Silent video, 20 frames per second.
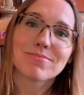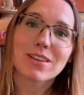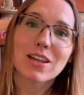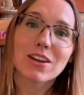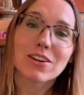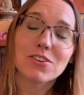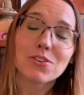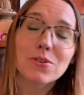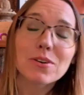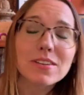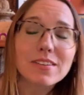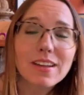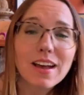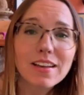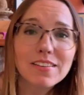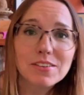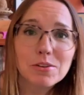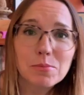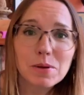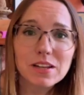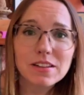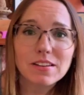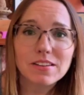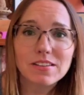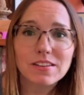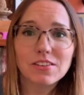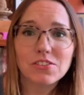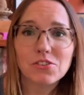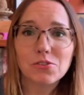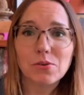To exacerbate the
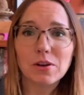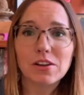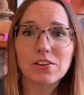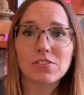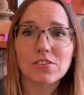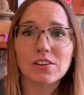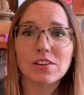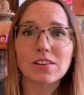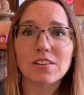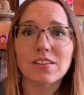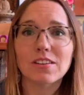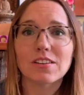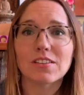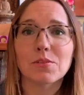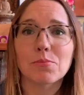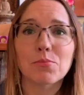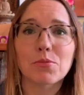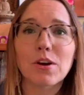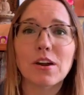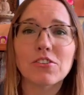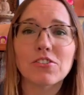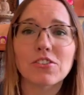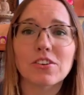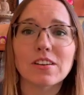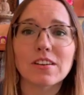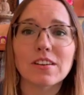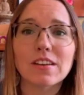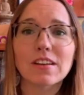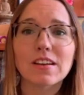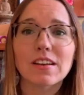situation,
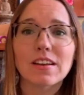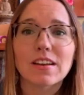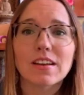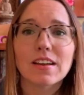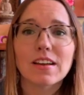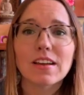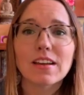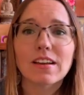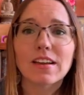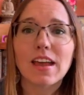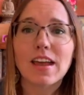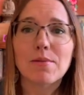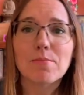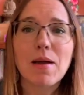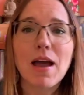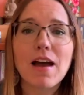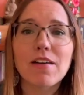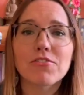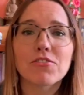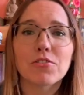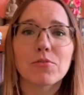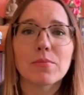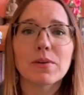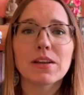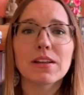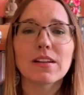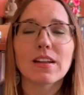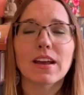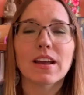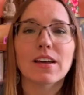depression came after me
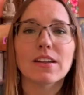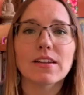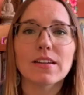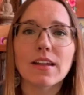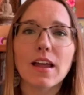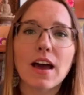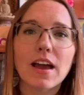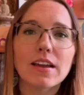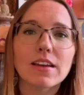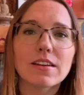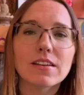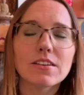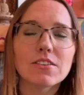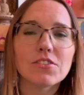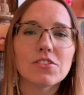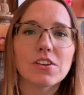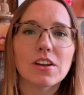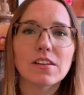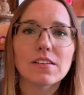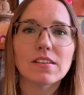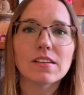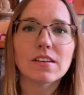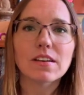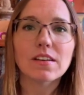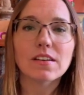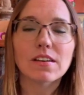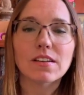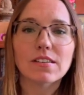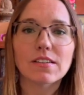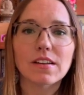like a lion chasing a
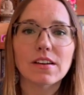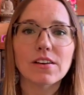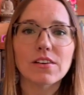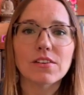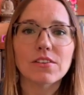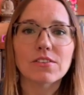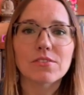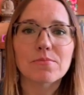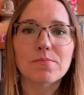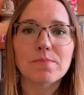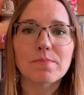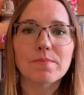gazelle.